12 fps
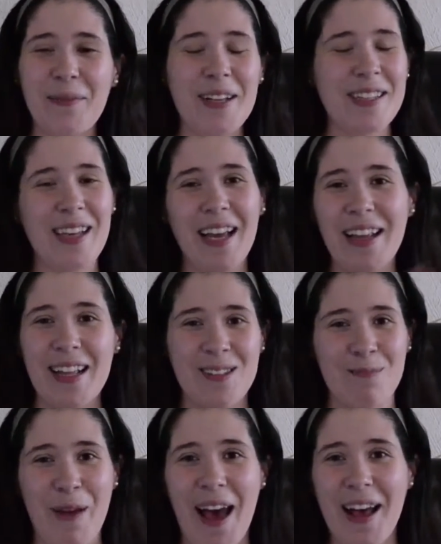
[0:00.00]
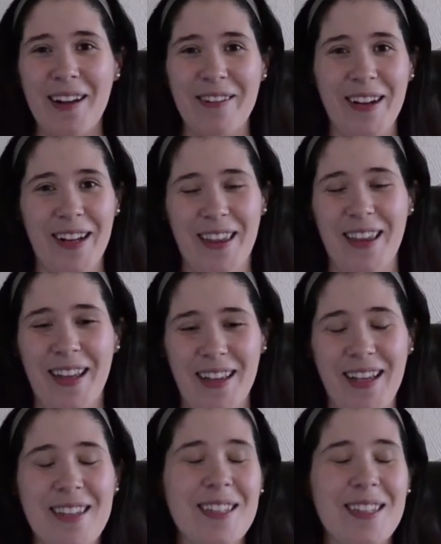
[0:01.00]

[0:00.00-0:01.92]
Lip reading: I'm not saying that's bad or anything.